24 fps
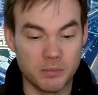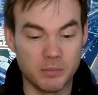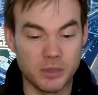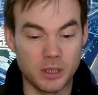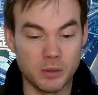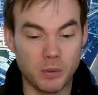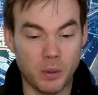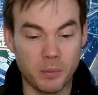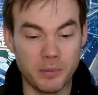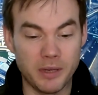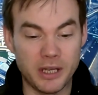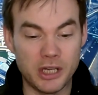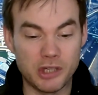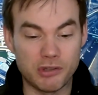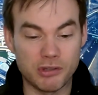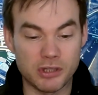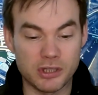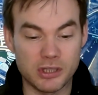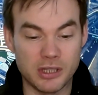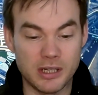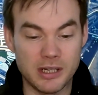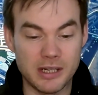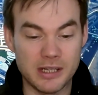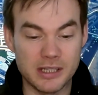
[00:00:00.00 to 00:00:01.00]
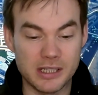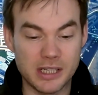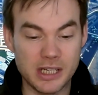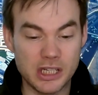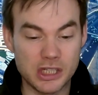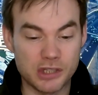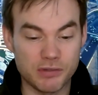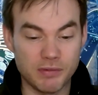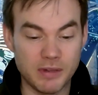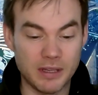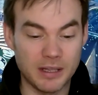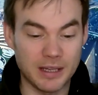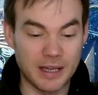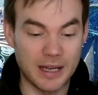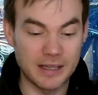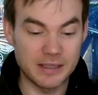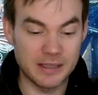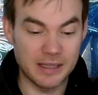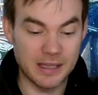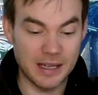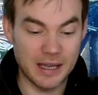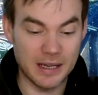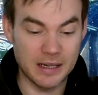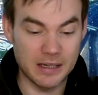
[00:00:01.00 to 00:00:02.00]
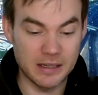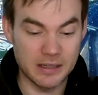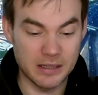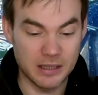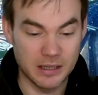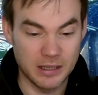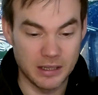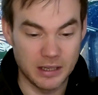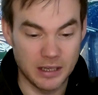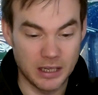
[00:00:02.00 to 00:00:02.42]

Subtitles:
but the one we're interested in is these 3 lines at the end.